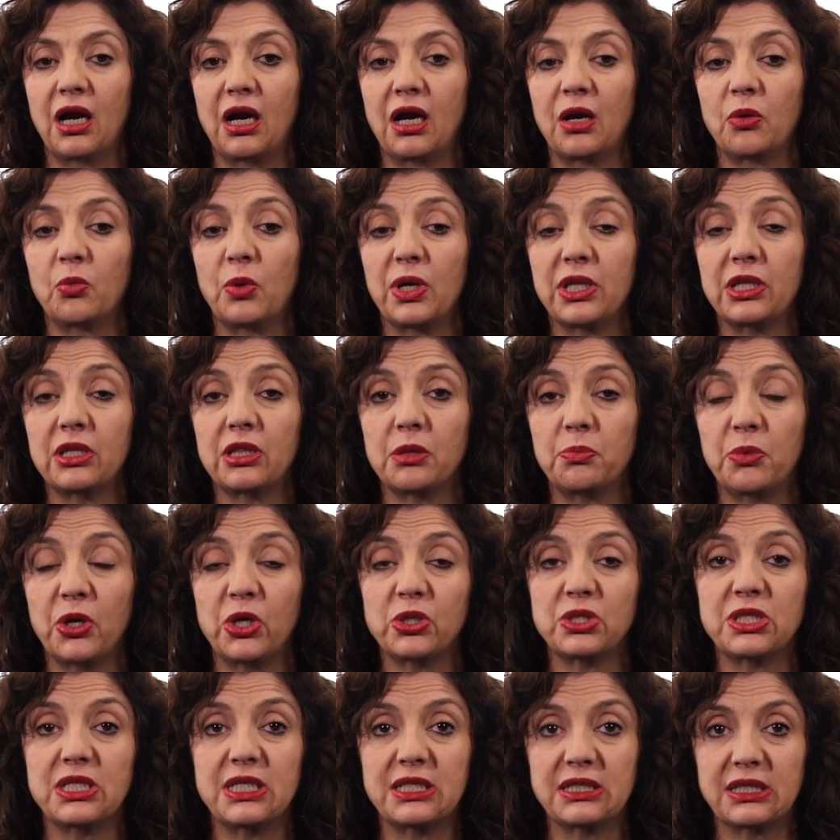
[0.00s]
whether the
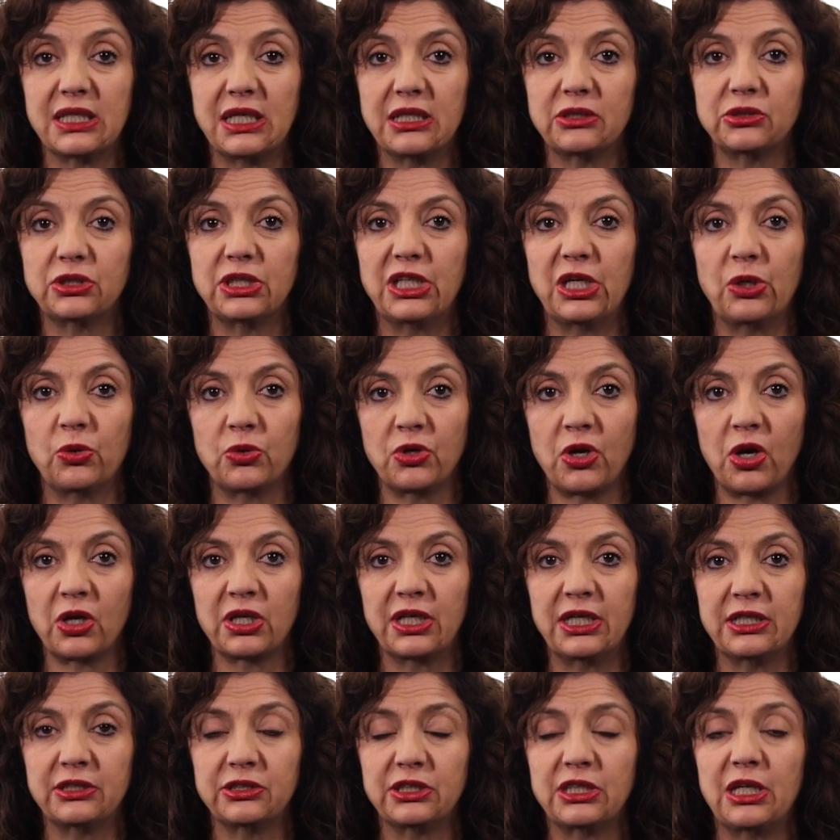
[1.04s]
person is guilty or not
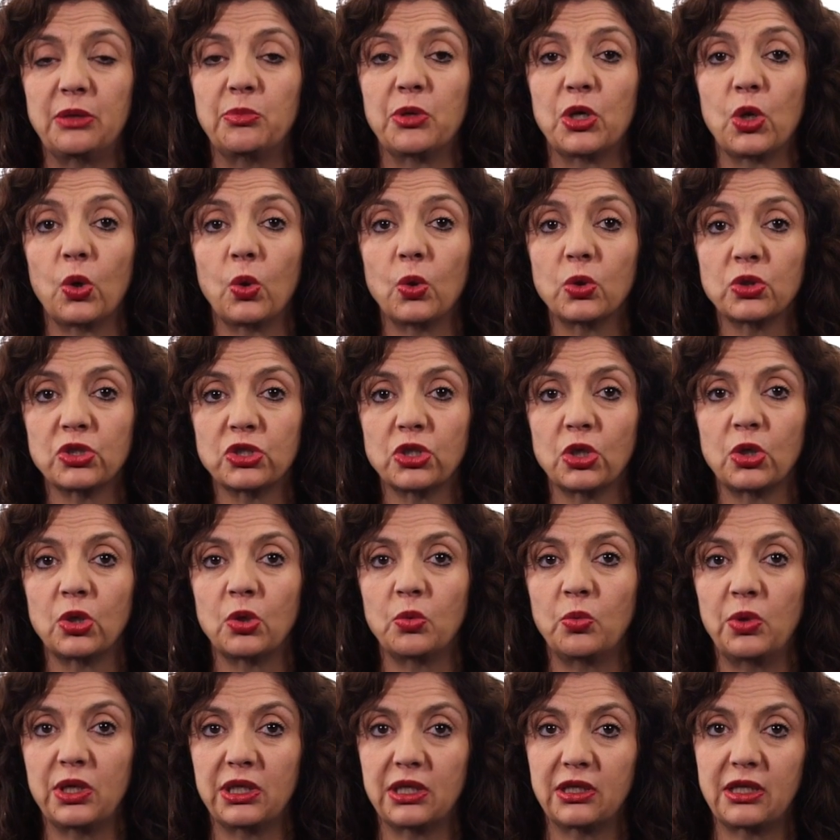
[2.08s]
guilty, but also
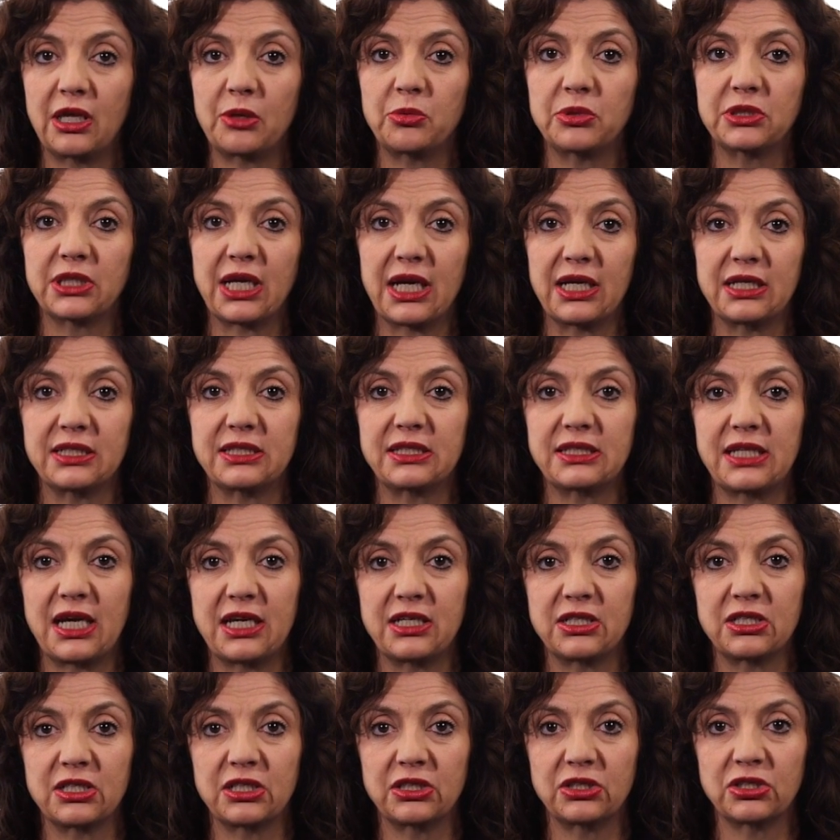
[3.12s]
whether they will get a
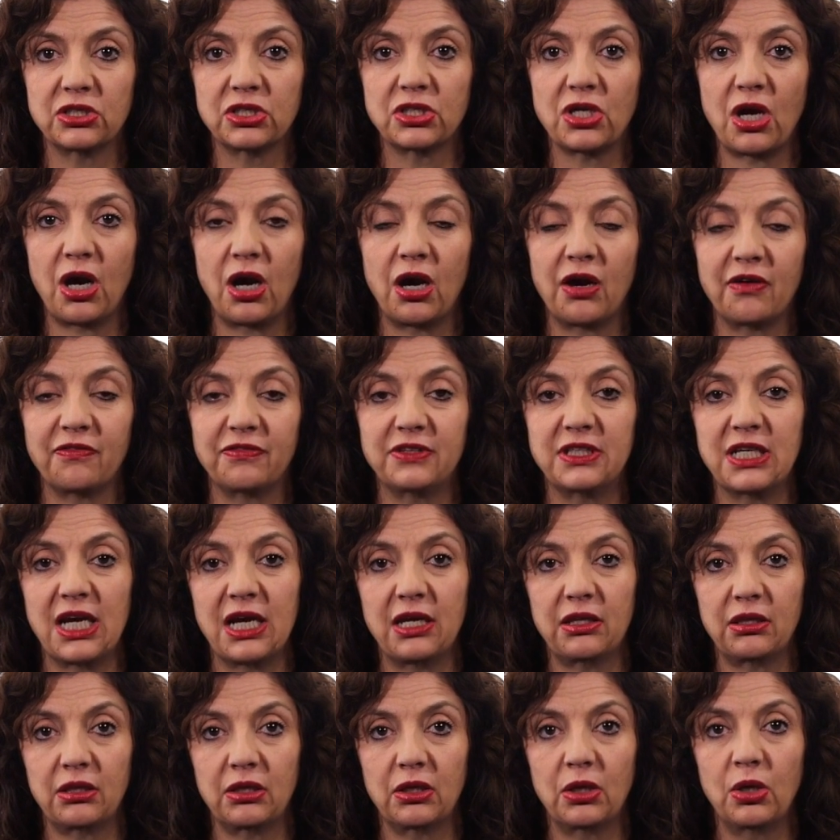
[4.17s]
sentence of
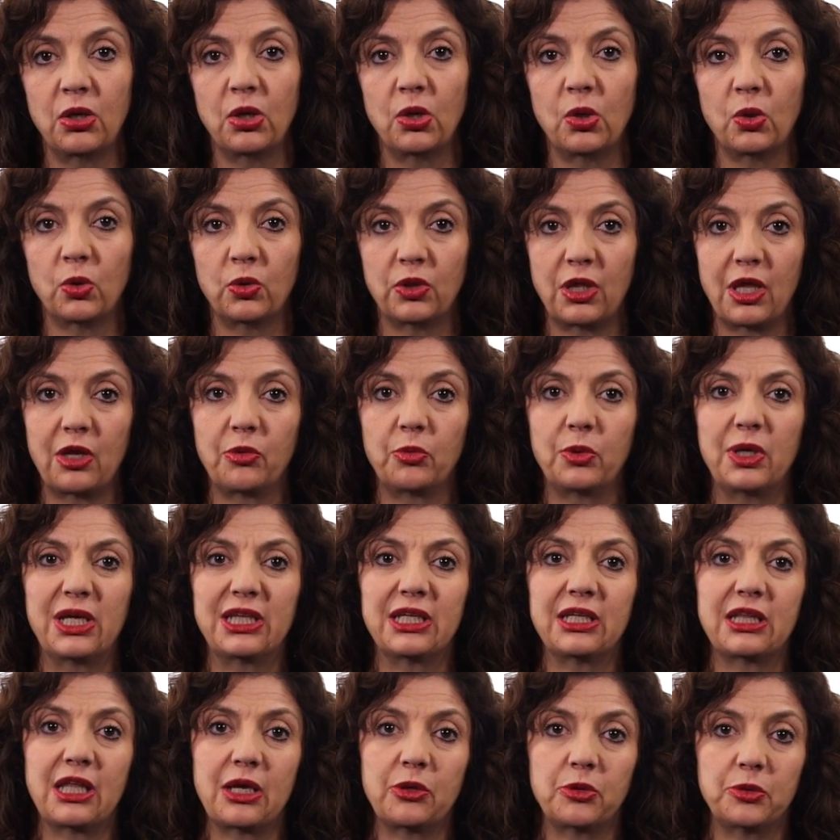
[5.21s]
death or whether
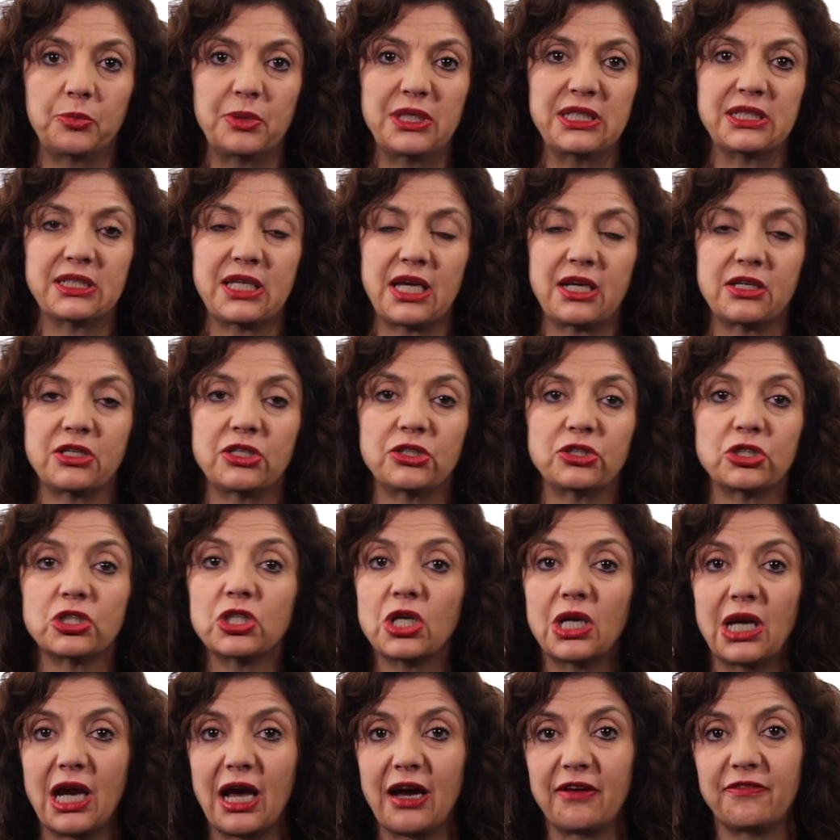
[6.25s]
they will be sentenced
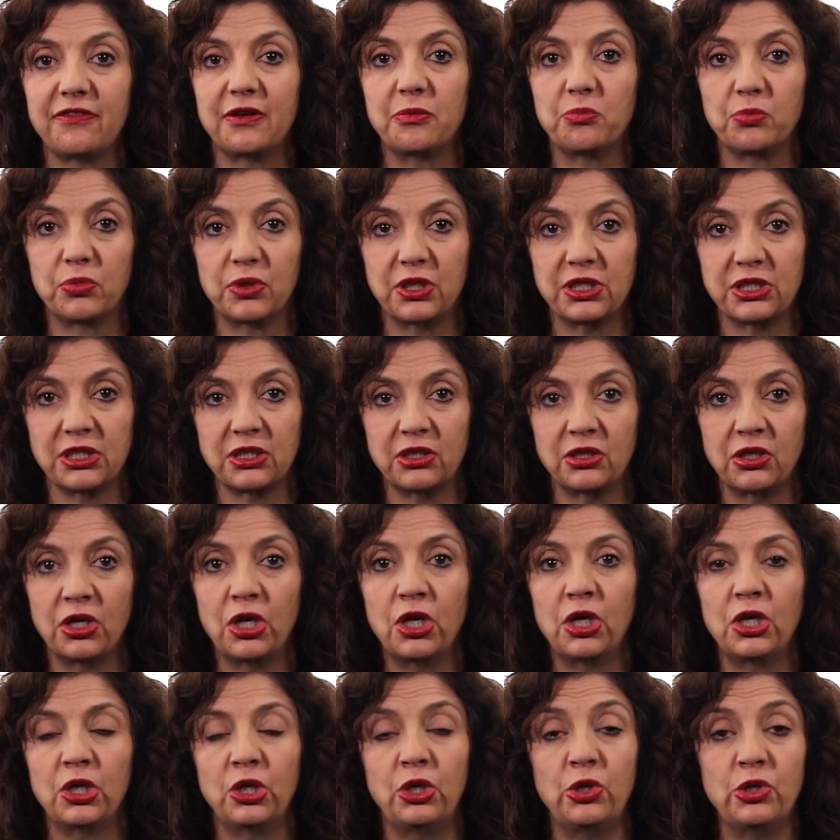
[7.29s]
to life in prison,
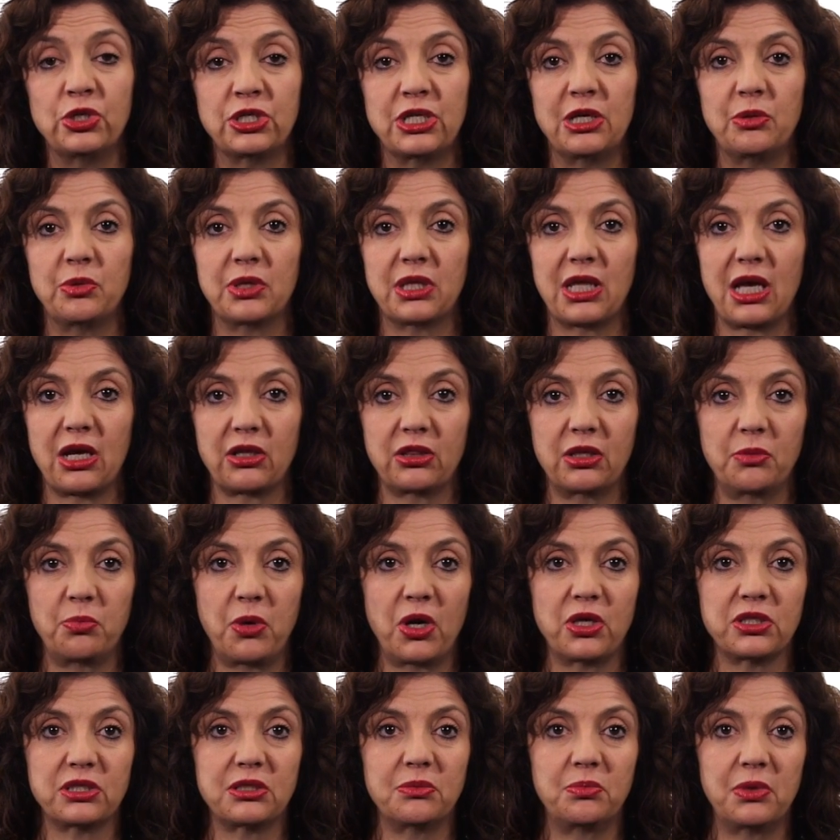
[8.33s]
usually without the
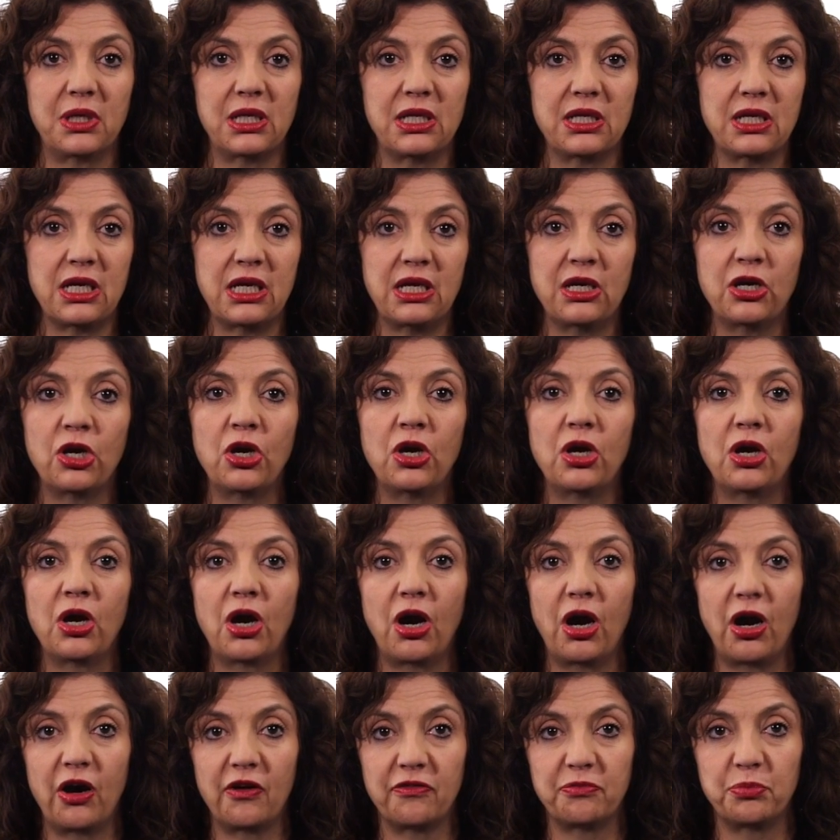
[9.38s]
possibility
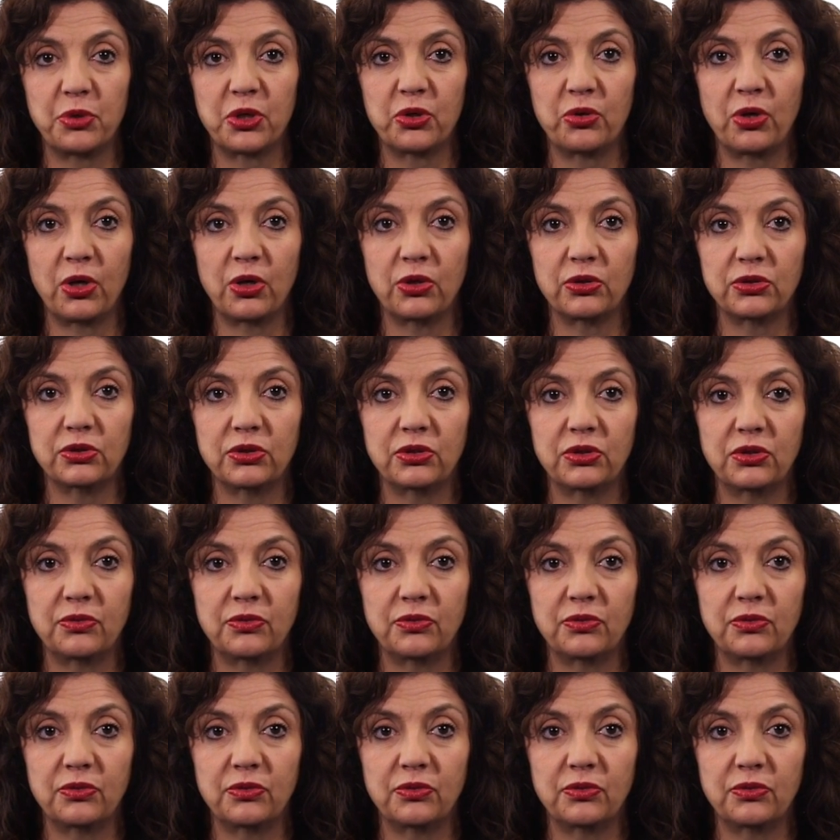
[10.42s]
of parole.